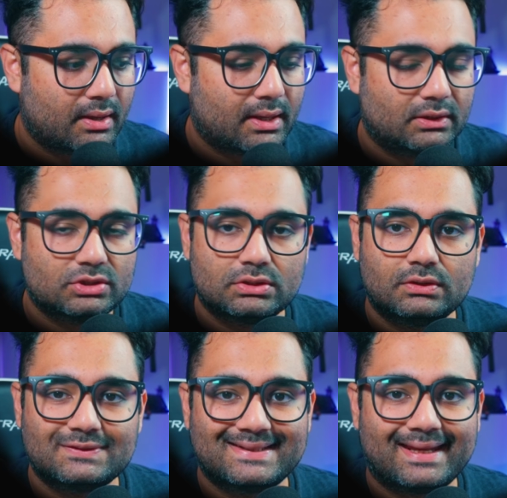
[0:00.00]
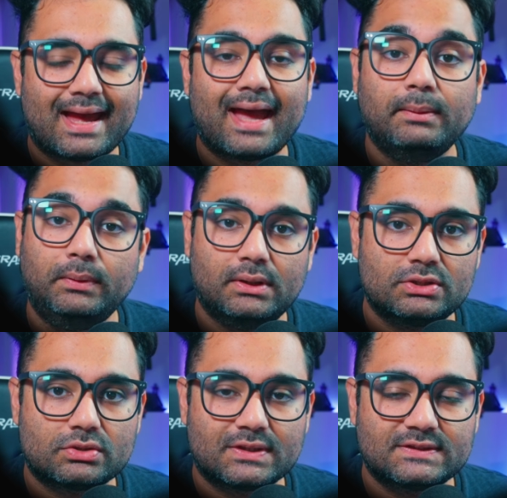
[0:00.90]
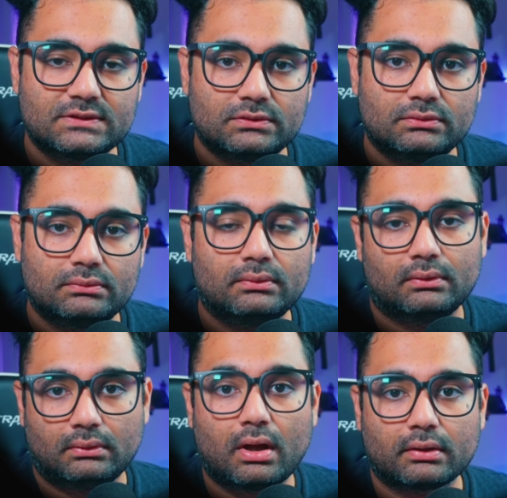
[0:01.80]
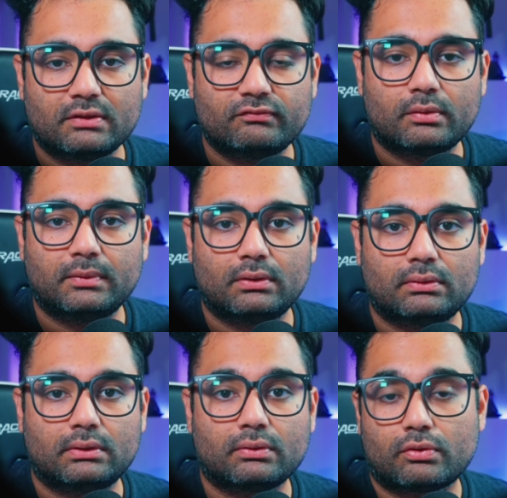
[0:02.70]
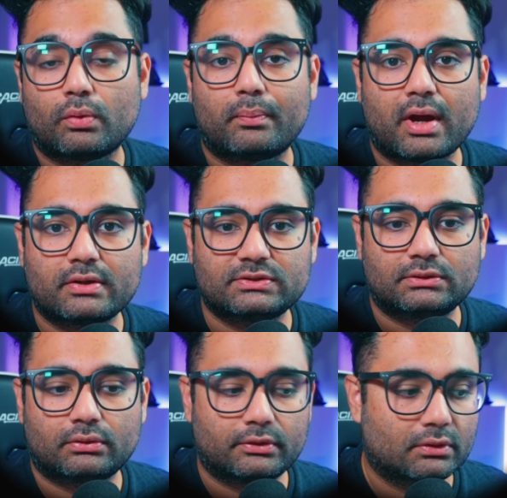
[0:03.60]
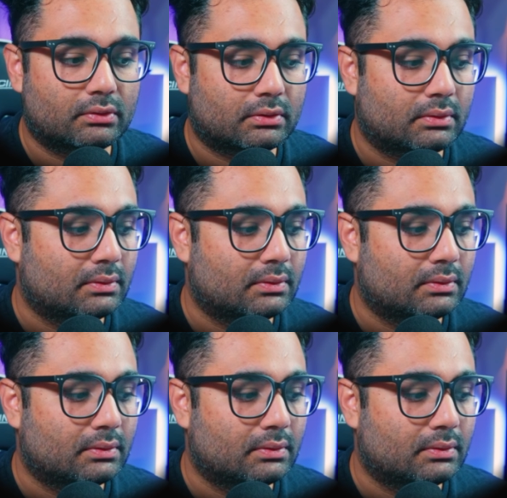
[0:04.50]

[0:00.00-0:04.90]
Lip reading: and you should use that IP address to log in from your Chrome browser or your